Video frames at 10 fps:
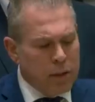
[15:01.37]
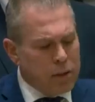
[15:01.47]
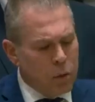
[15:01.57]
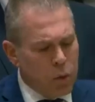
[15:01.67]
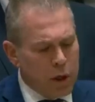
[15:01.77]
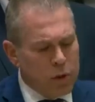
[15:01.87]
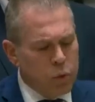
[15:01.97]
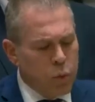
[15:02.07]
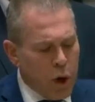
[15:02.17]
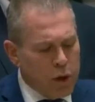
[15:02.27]
is the
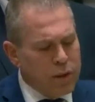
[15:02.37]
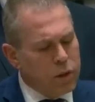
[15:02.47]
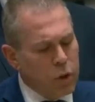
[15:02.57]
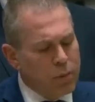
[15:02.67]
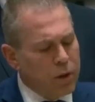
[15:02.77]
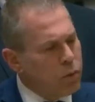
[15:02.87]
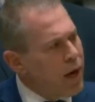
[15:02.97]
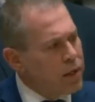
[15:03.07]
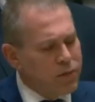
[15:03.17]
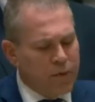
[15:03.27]
world's worst human
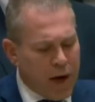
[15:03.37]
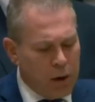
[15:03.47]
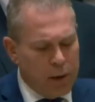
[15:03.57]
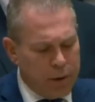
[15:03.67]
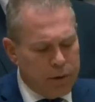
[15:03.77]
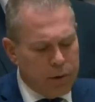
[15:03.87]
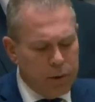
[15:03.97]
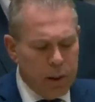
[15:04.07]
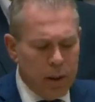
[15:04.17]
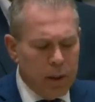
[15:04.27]
rights
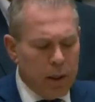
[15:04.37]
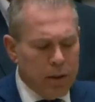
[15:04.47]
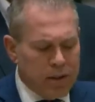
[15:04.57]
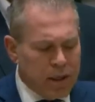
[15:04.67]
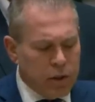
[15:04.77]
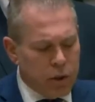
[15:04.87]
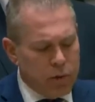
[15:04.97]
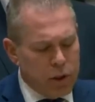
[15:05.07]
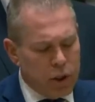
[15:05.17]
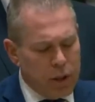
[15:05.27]
violator, and such a
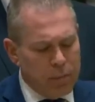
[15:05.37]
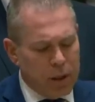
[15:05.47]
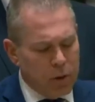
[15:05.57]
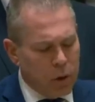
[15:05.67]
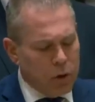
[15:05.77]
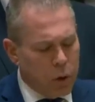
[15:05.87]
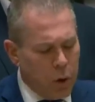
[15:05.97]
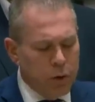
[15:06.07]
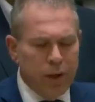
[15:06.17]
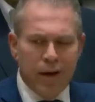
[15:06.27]
regime cannot
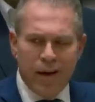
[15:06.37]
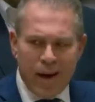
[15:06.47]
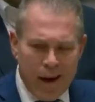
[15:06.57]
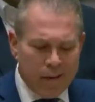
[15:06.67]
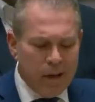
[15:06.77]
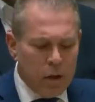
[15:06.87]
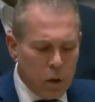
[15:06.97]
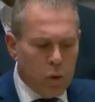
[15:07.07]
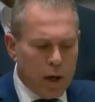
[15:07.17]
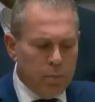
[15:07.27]
hold any
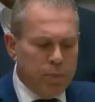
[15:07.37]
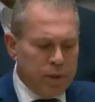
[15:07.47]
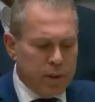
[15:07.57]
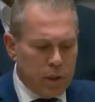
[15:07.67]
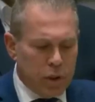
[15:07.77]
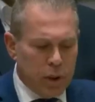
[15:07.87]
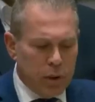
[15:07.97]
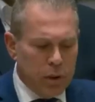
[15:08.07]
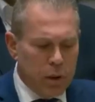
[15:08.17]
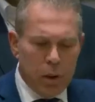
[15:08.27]
UN
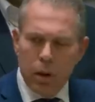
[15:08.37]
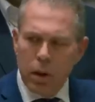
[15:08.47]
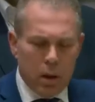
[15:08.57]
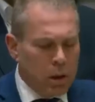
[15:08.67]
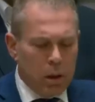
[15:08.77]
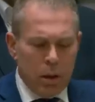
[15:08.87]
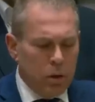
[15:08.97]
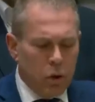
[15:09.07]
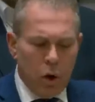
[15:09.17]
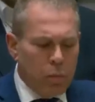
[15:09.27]
position.
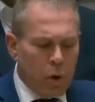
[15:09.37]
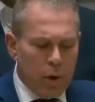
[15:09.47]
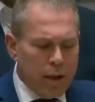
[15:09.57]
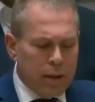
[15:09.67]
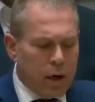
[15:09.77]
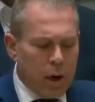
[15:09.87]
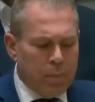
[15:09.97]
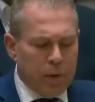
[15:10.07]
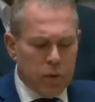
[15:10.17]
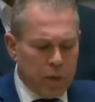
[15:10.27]
No more red
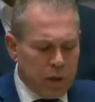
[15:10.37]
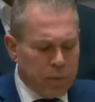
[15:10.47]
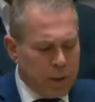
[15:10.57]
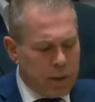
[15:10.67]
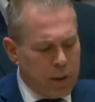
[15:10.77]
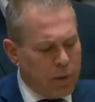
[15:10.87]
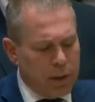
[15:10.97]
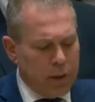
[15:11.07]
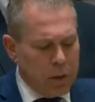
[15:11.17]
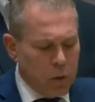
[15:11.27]
carpet treatment here
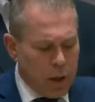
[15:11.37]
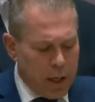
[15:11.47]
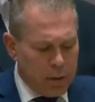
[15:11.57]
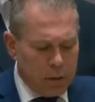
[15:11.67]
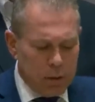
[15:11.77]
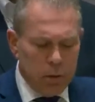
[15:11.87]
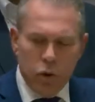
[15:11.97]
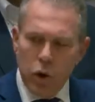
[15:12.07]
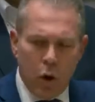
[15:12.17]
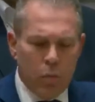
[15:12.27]
at the UN.
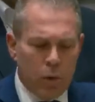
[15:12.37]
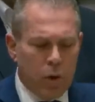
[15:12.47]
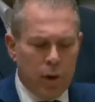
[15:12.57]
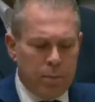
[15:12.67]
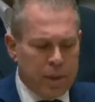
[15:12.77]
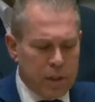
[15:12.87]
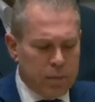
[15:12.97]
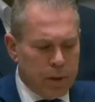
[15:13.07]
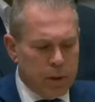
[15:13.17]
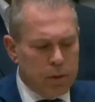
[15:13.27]
No more
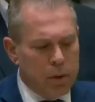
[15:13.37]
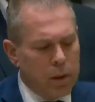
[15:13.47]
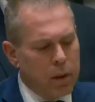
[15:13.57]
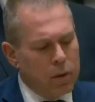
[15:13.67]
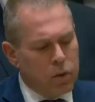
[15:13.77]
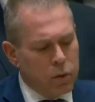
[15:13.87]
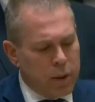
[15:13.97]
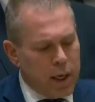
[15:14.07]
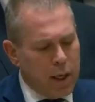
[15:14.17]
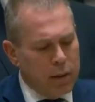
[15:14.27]
appeasement.
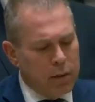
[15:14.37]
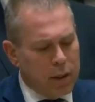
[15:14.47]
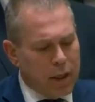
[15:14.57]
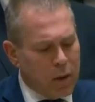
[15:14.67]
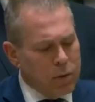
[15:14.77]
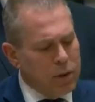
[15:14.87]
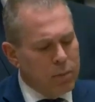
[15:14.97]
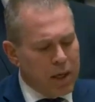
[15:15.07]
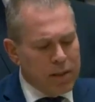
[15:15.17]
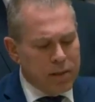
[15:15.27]
Today, the Council
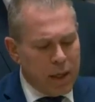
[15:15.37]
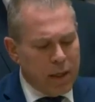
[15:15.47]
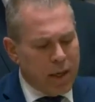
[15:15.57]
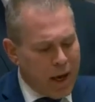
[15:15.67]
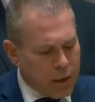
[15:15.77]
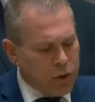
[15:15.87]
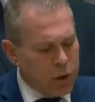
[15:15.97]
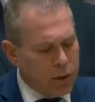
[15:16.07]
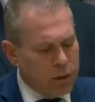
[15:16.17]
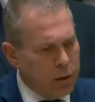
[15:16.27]
must take action.